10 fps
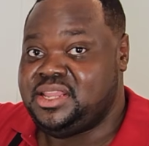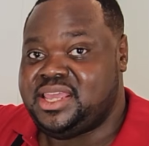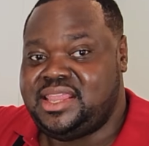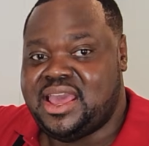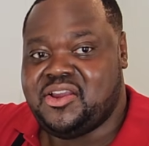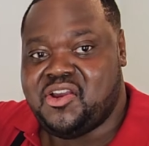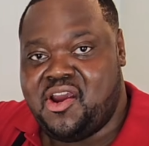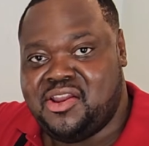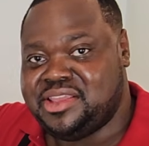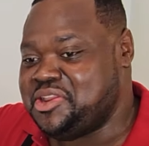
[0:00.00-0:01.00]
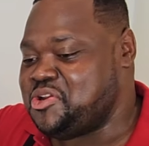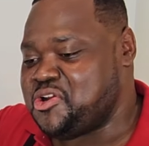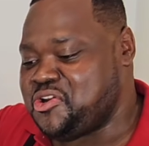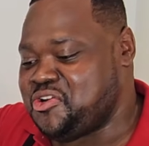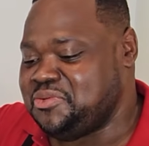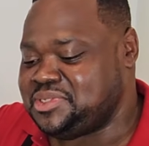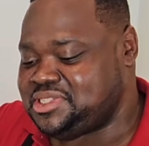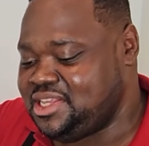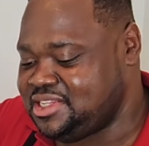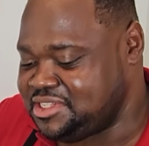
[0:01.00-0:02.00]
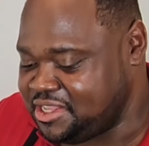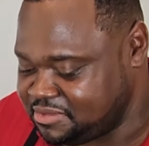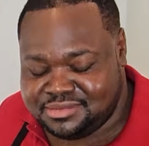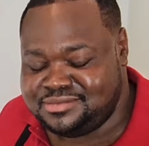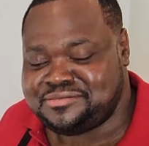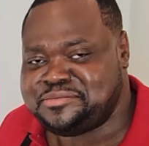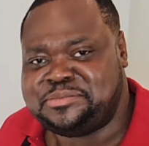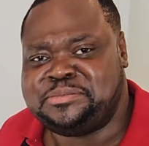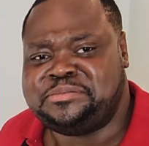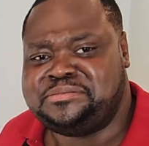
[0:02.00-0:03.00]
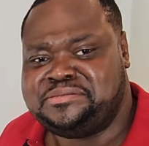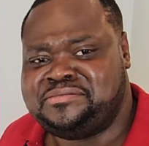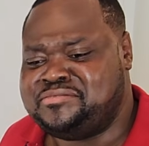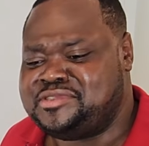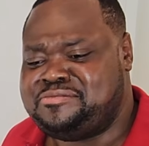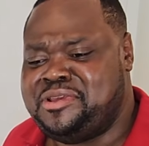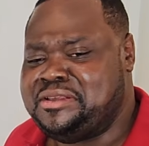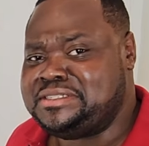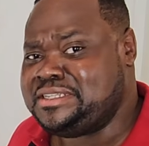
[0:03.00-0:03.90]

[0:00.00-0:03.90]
look at that garlic and herb seasoning. Smells